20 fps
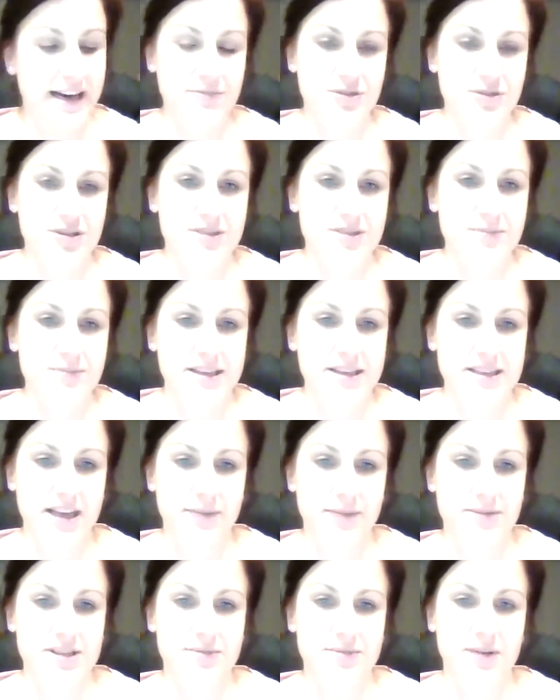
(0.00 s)
Juice Plus
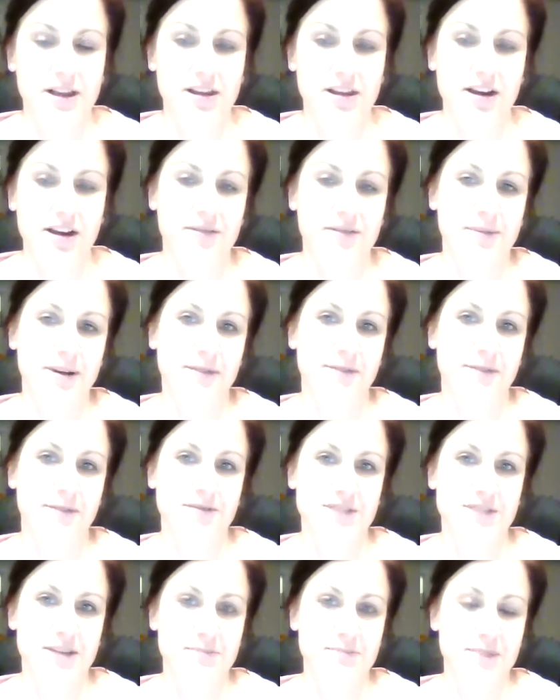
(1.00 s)
came into my life about
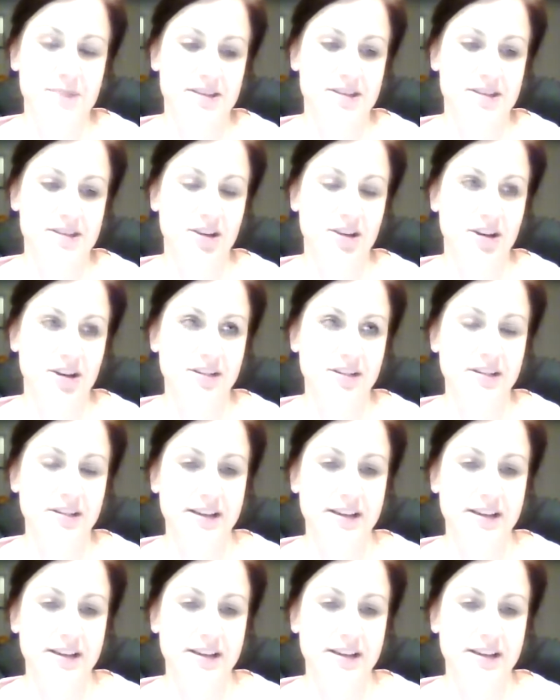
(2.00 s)
15 months ago,